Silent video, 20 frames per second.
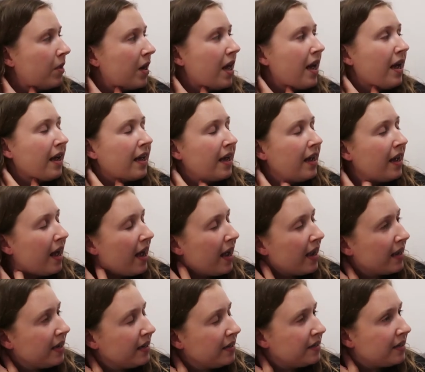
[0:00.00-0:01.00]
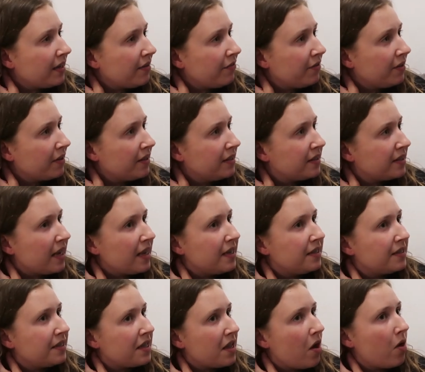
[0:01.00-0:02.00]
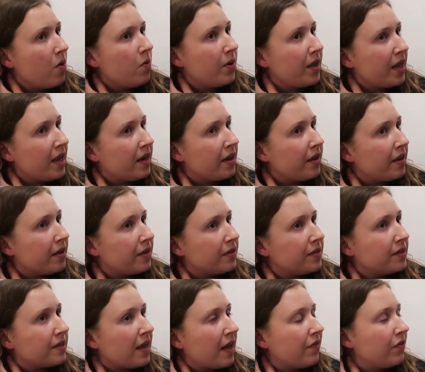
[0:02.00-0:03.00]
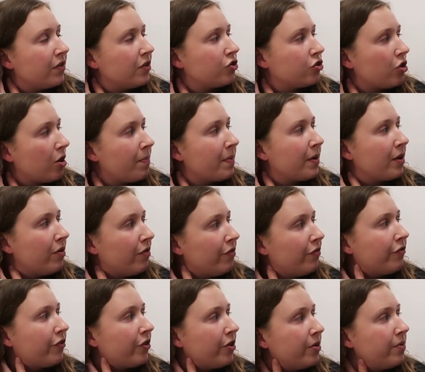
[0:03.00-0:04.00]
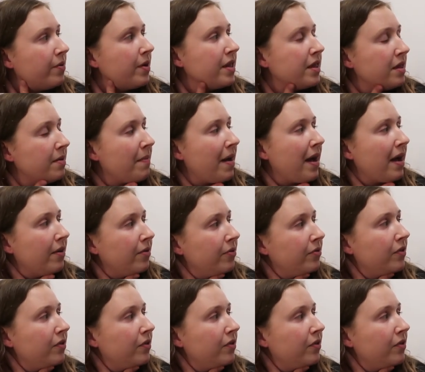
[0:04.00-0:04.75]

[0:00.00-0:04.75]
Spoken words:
well, I can definitely taste the oakiness and the tropical fruit in the mouth.